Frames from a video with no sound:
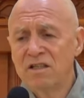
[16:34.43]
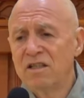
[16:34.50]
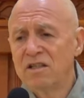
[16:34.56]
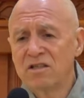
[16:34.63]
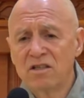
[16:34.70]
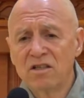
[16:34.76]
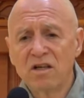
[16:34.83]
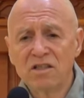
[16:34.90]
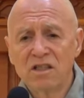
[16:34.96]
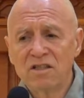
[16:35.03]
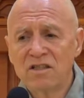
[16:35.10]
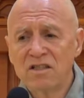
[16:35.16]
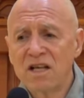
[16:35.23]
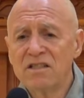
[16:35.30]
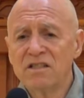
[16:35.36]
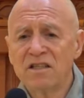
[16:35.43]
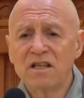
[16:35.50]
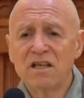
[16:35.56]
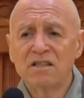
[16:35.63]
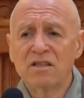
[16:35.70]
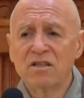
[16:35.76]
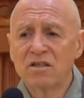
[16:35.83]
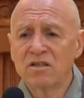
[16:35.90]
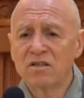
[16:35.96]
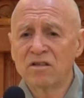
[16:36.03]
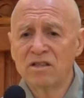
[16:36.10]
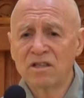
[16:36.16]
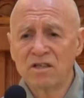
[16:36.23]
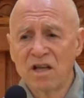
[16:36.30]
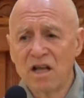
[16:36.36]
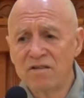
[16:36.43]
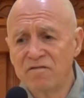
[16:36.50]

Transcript: this nice Zen Center and